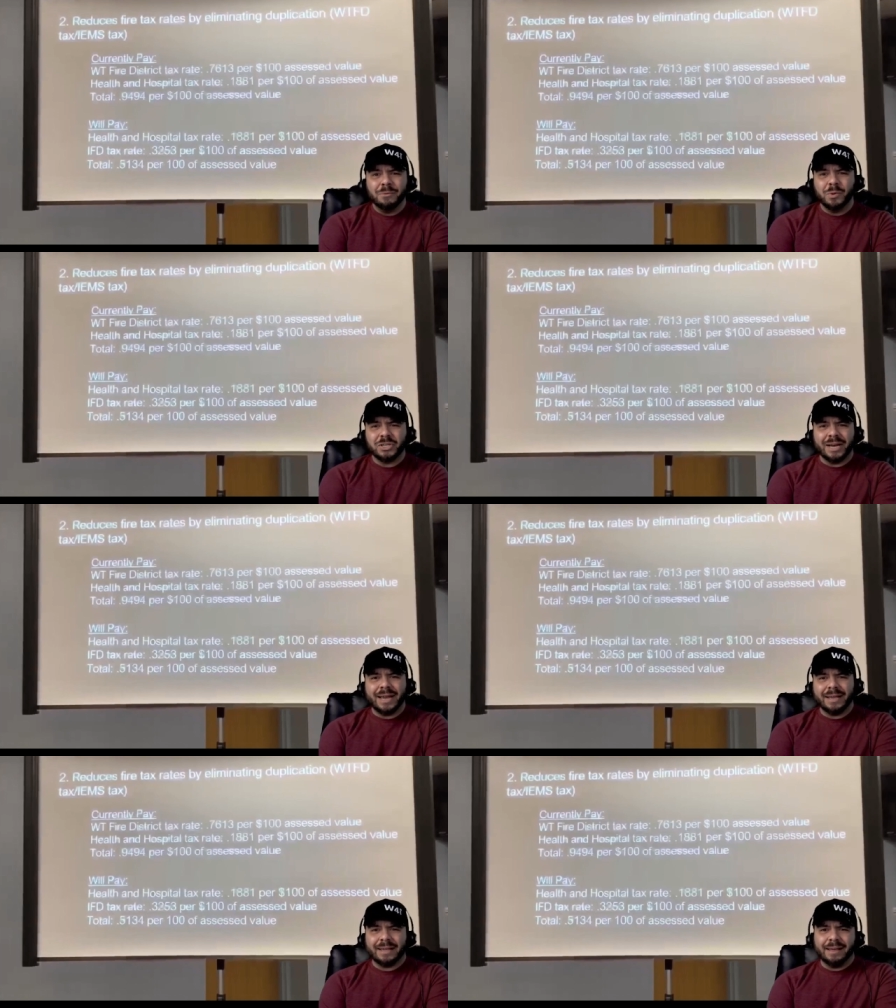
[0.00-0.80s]
which I
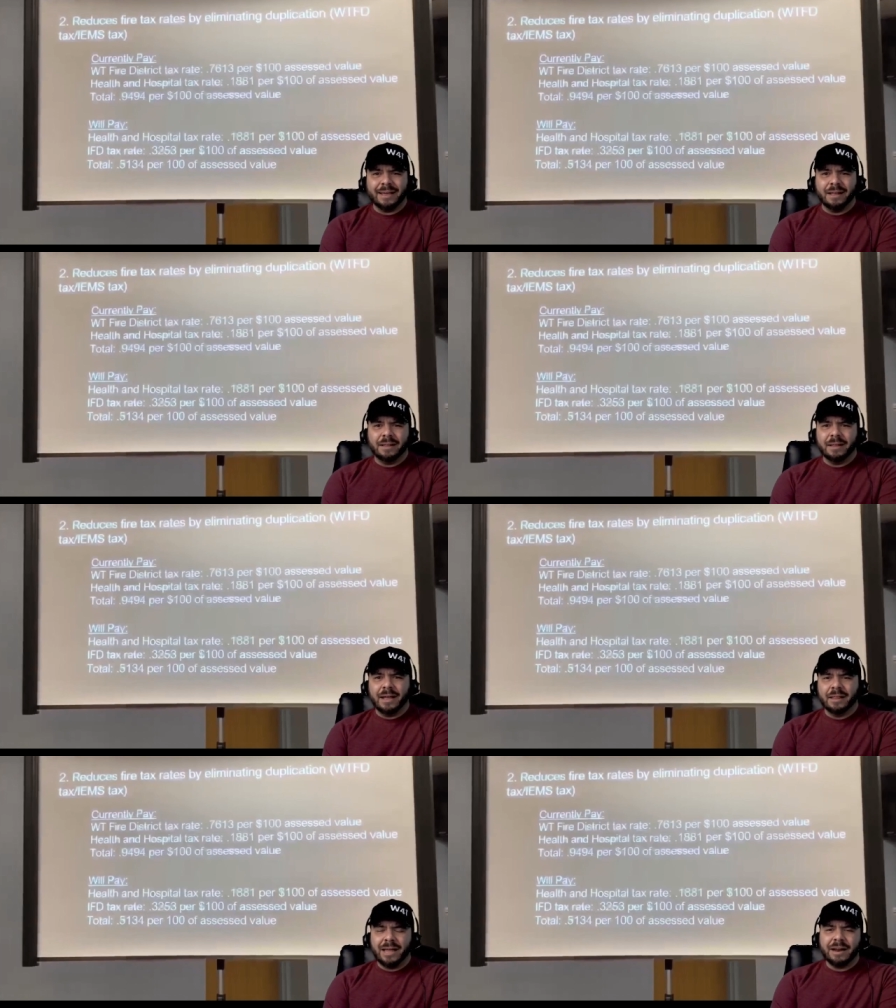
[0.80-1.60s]
guess a
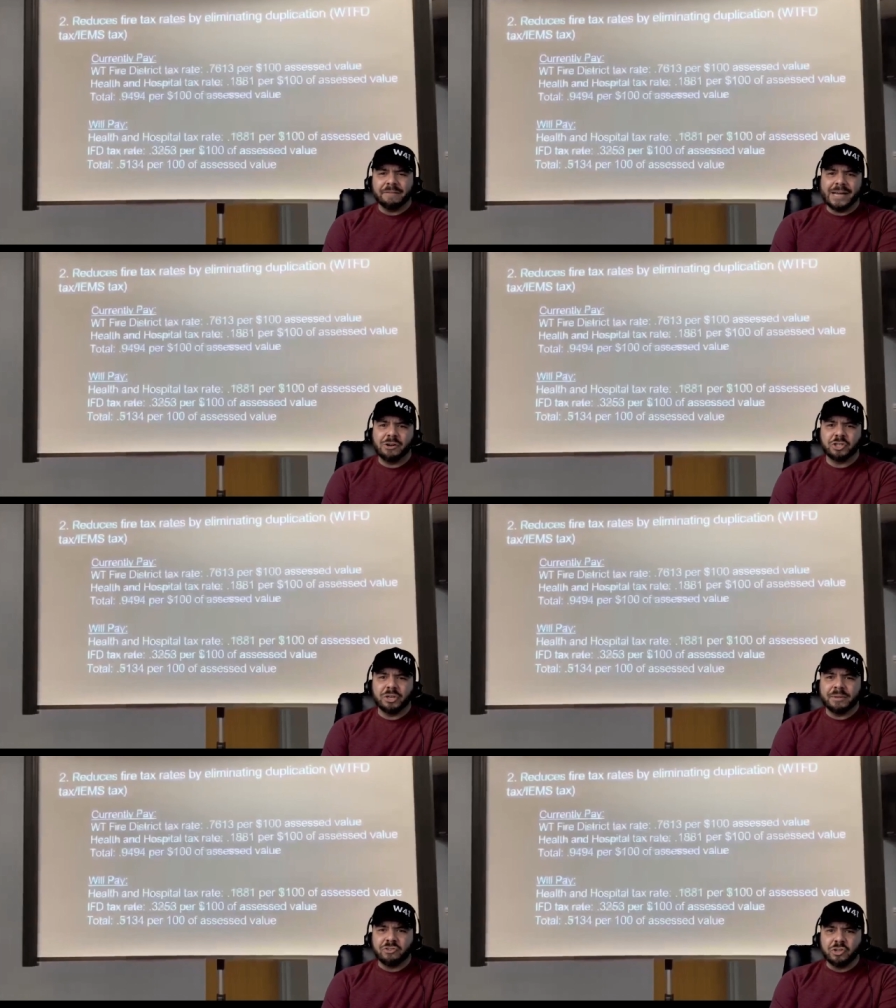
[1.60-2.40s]
lot of
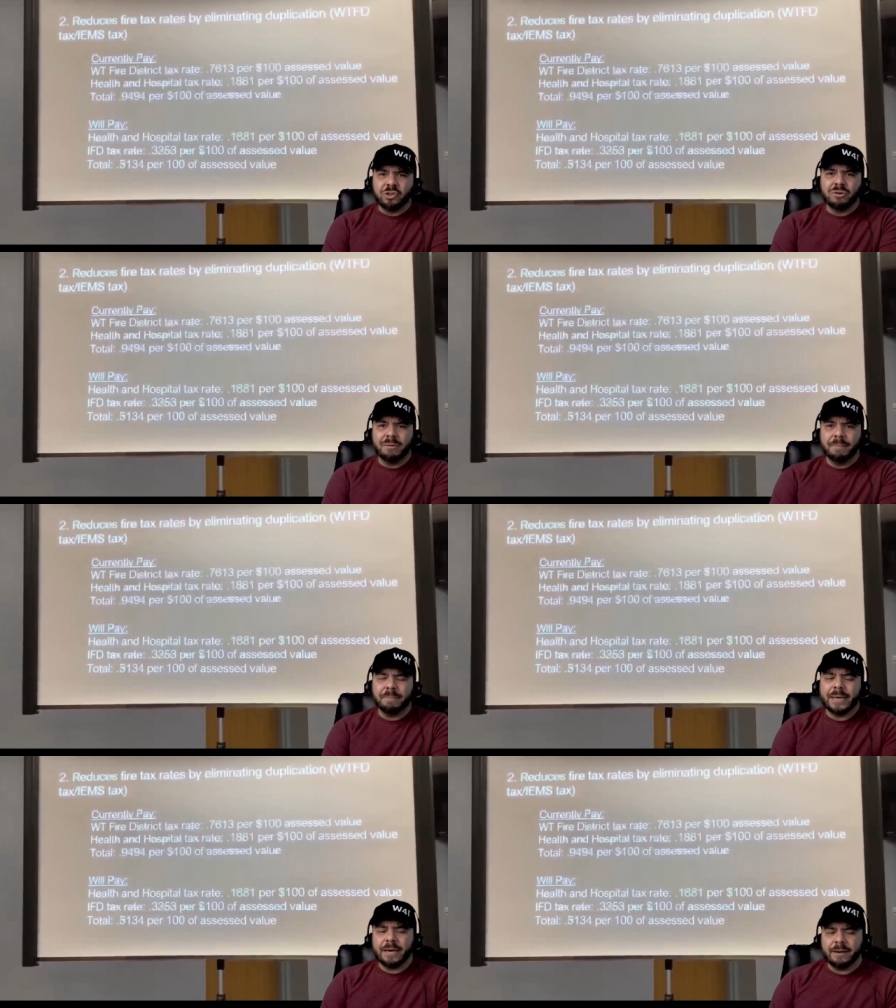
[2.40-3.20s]
townships do
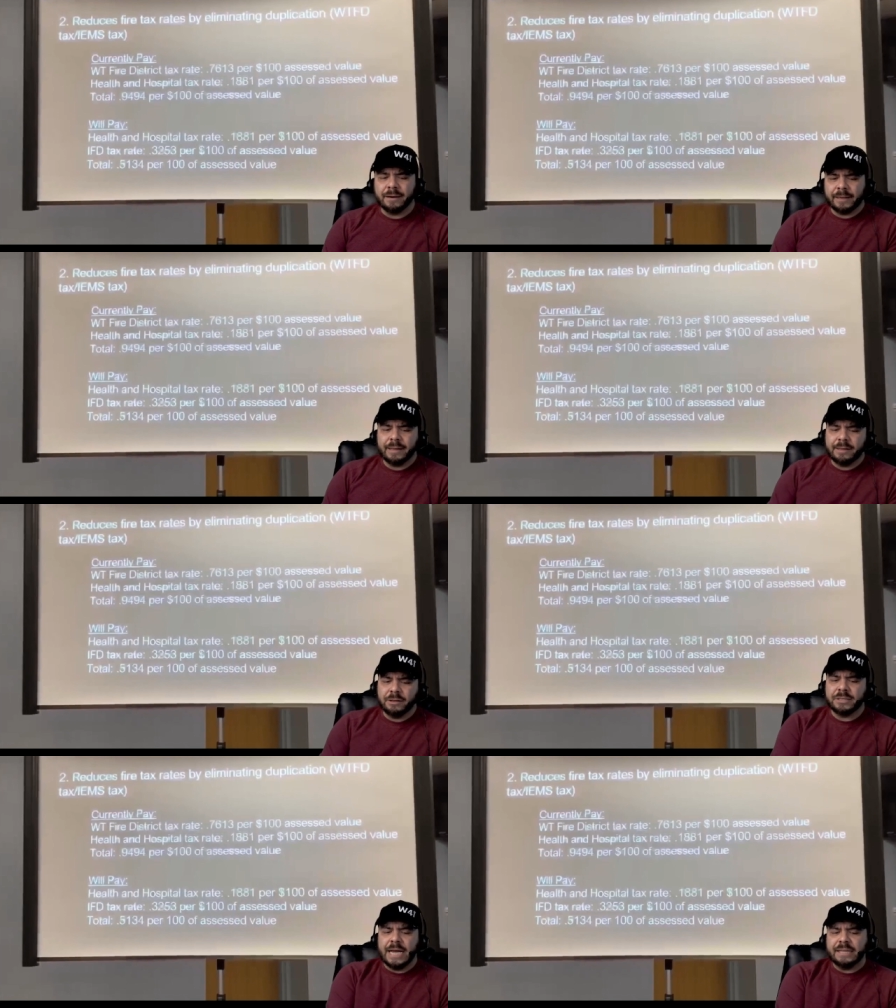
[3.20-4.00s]
because
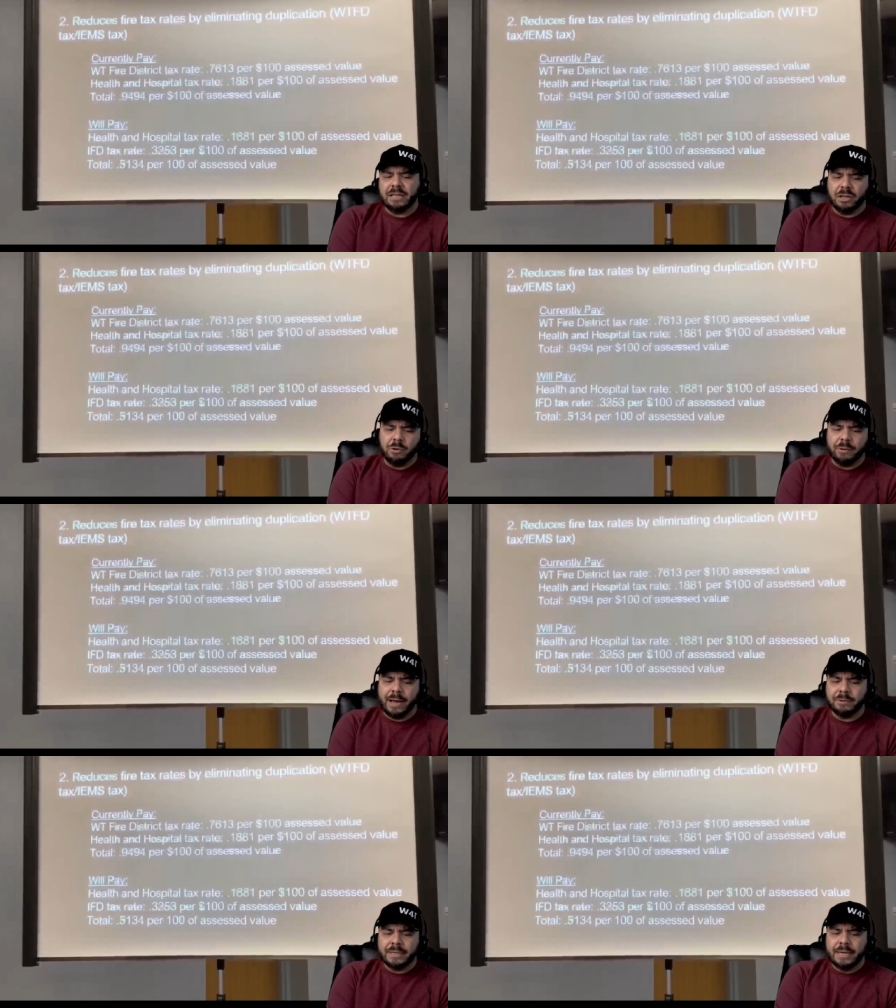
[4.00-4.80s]
they'll take the loan
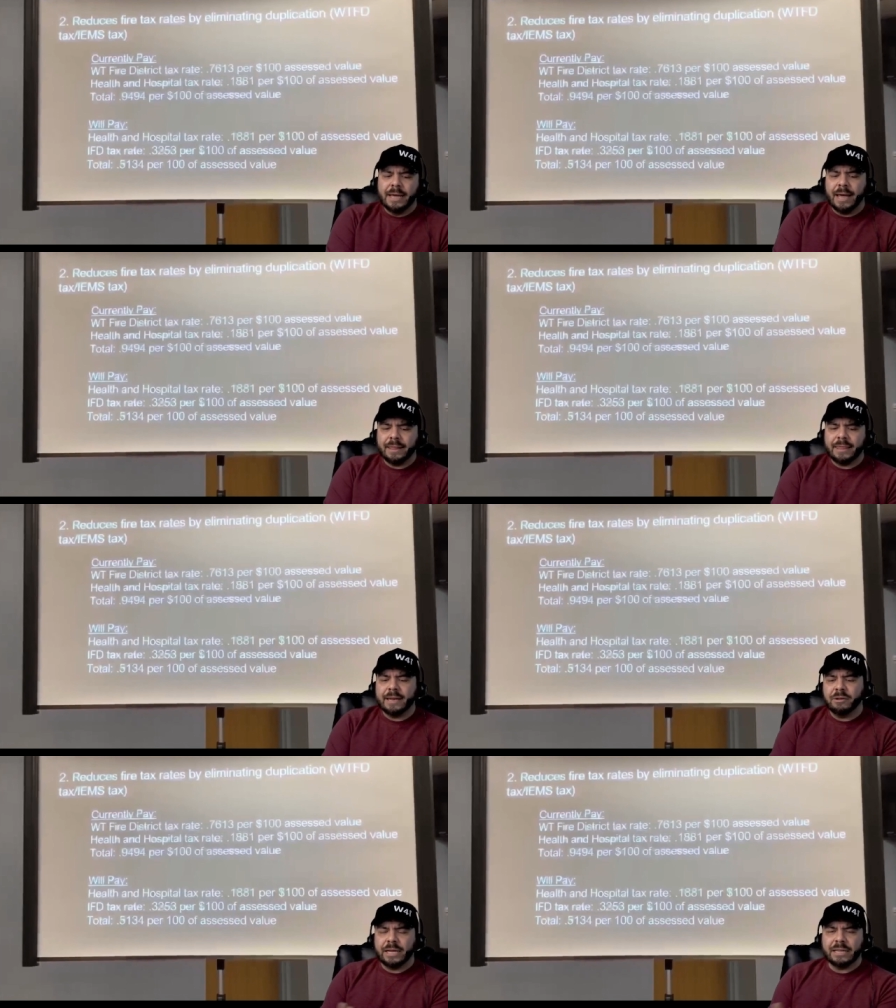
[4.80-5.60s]
out and then
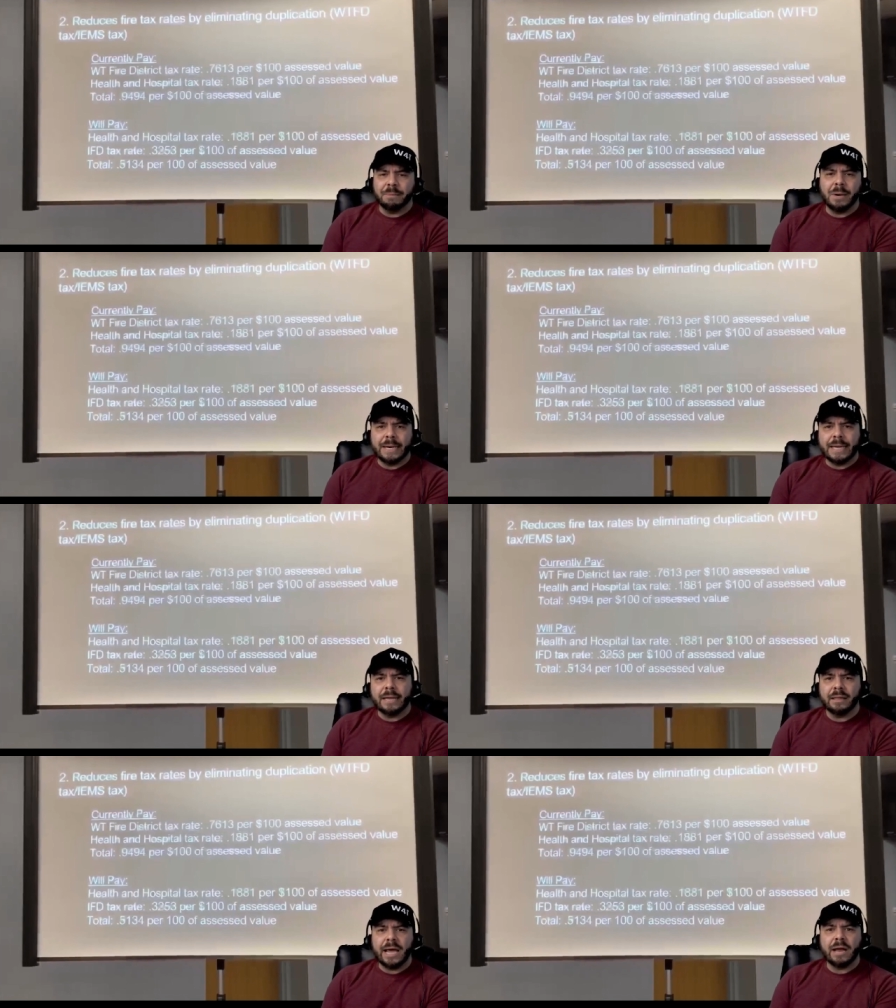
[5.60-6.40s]
they'll get the money
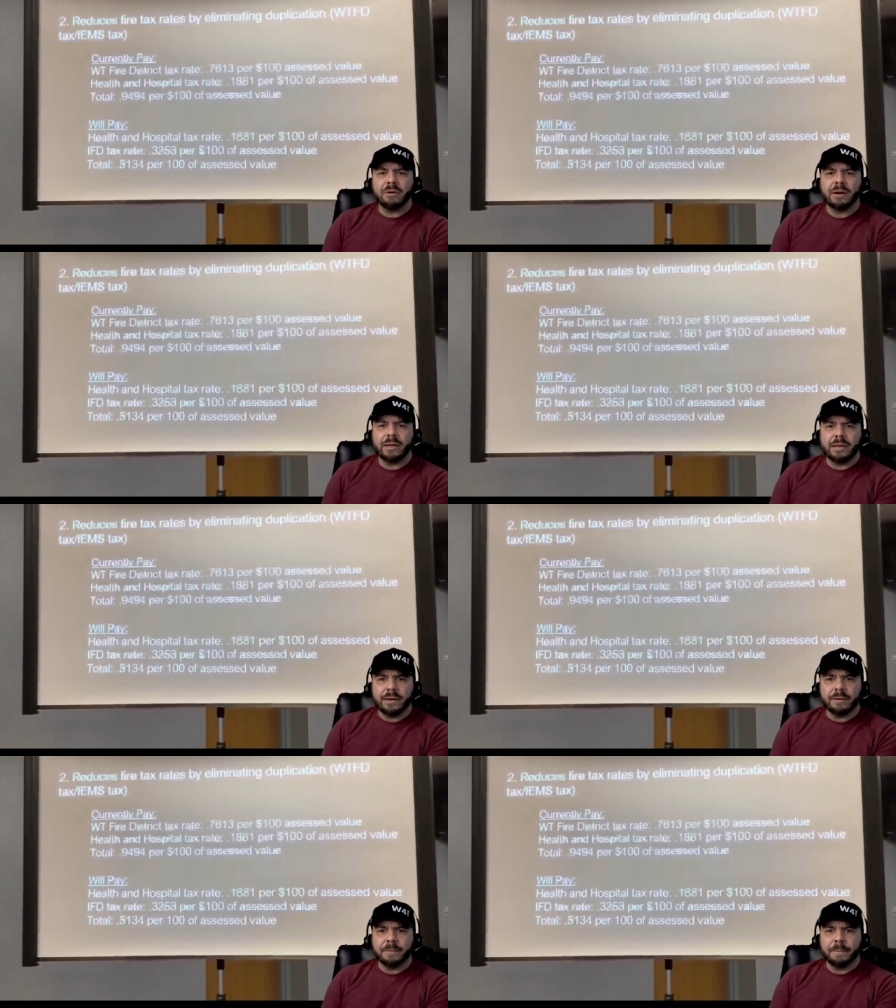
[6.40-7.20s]
later in the year